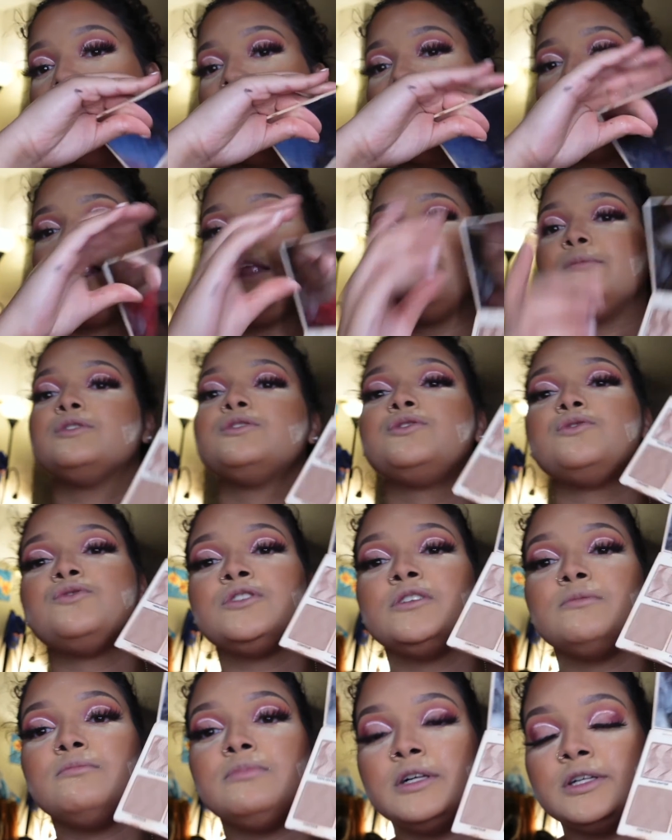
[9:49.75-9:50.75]
and I'm gonna just use the
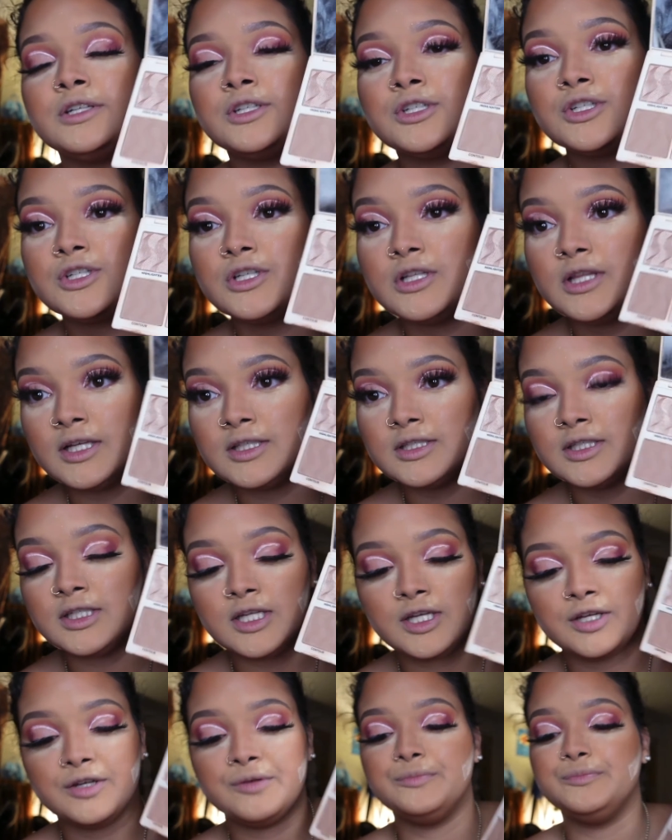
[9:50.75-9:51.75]
blush that's in here.